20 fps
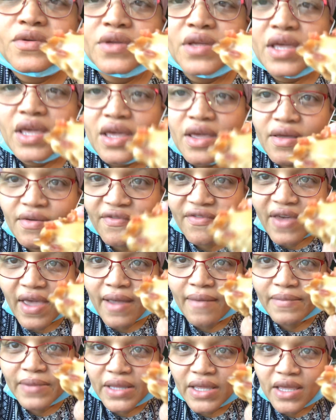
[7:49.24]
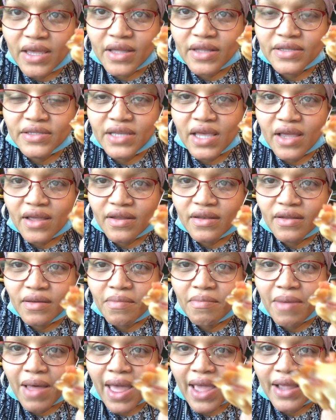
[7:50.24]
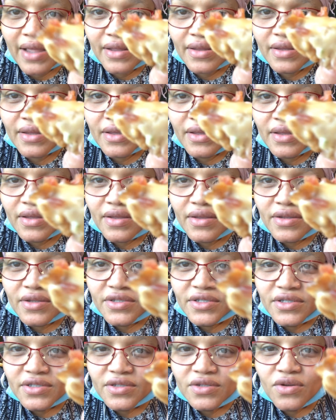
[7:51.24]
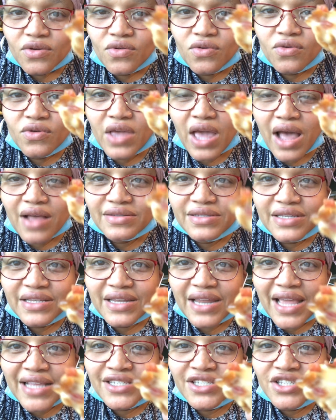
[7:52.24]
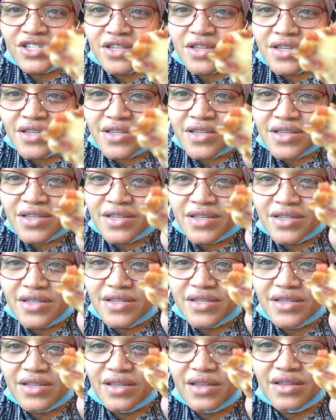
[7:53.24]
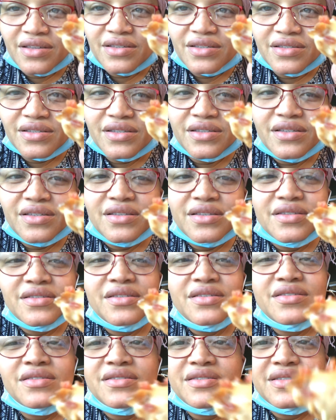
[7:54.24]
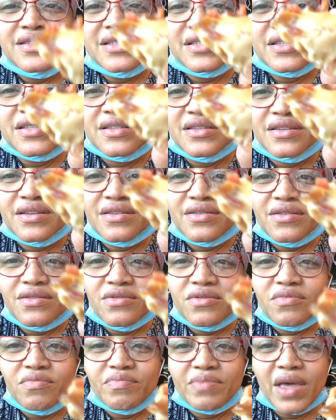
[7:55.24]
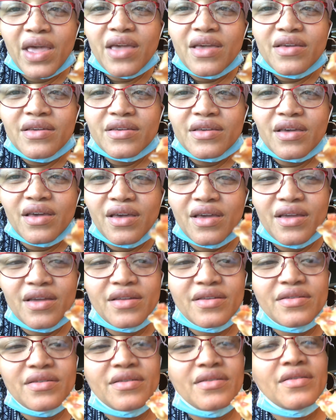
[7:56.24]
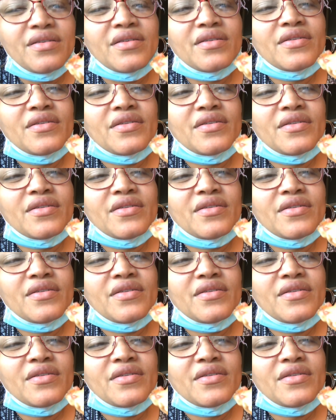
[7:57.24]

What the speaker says: Here, family, here, take a little bite. Ooh, y'all see that cheese and a little bacon.